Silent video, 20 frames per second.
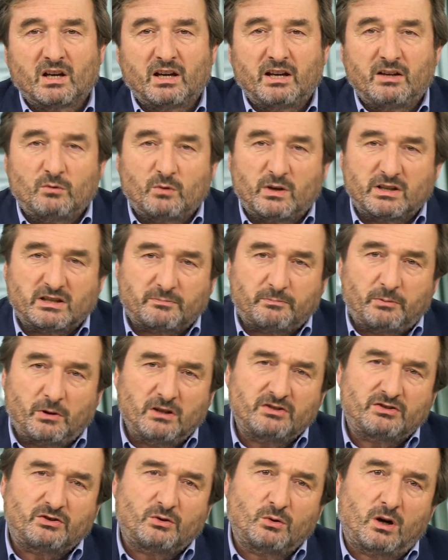In
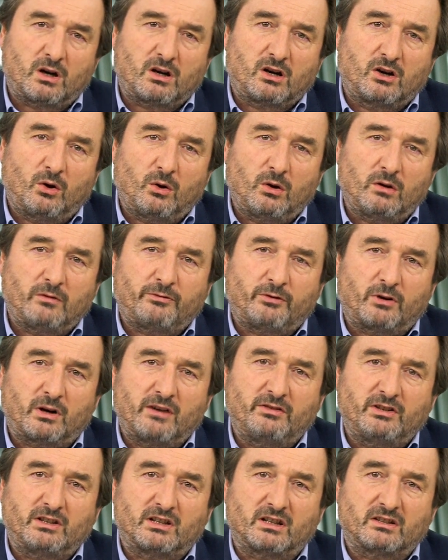response to a call for
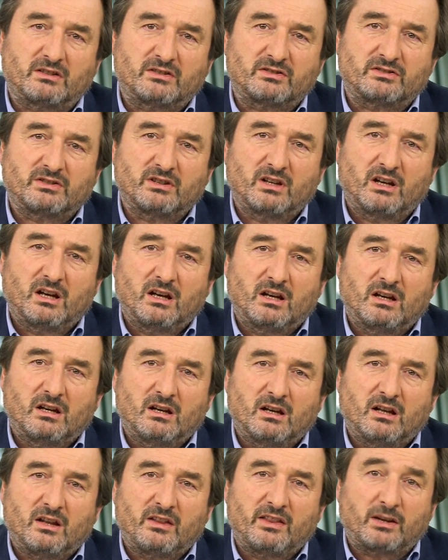evidence
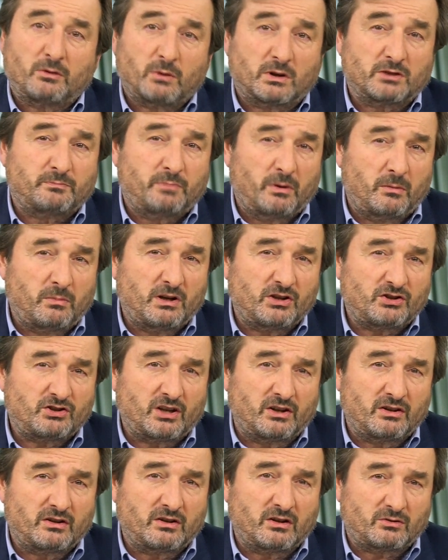that was published
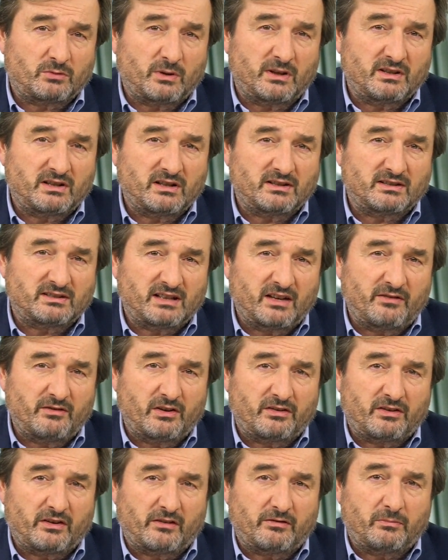on the
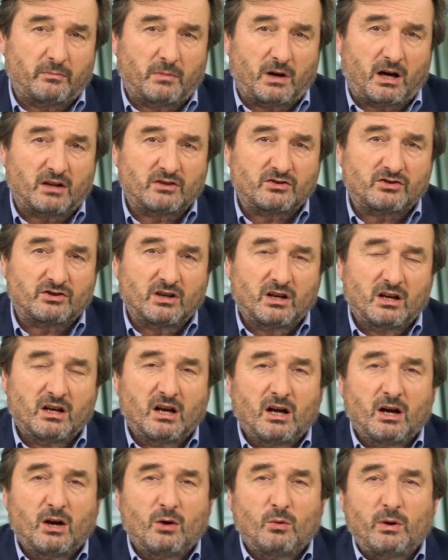27th of March,
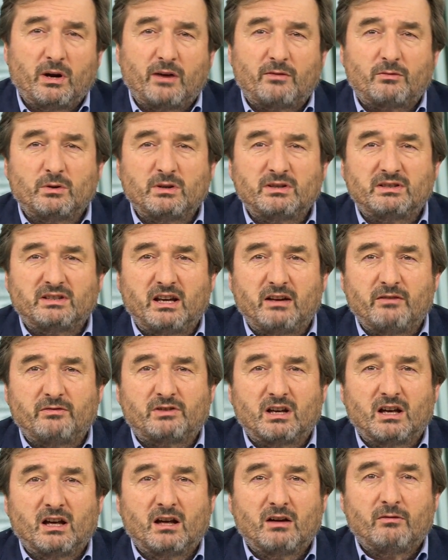we have
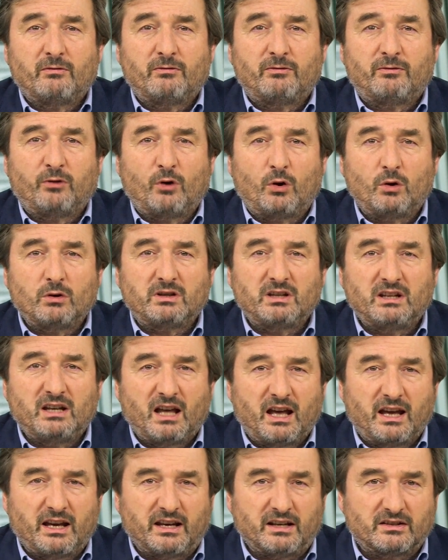received
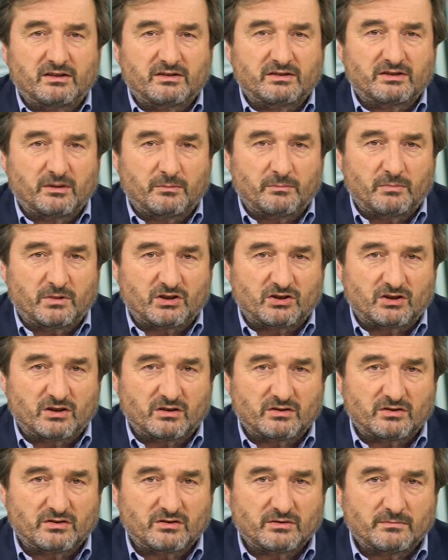48
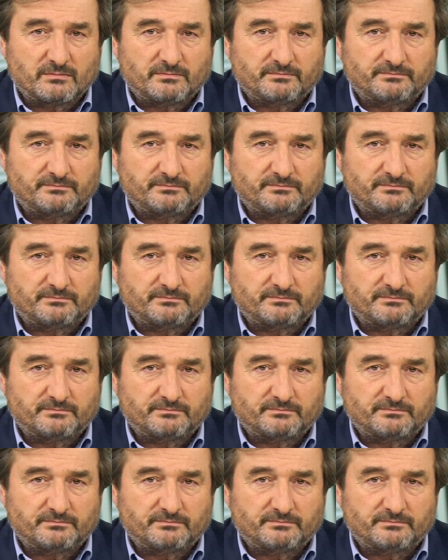submissions.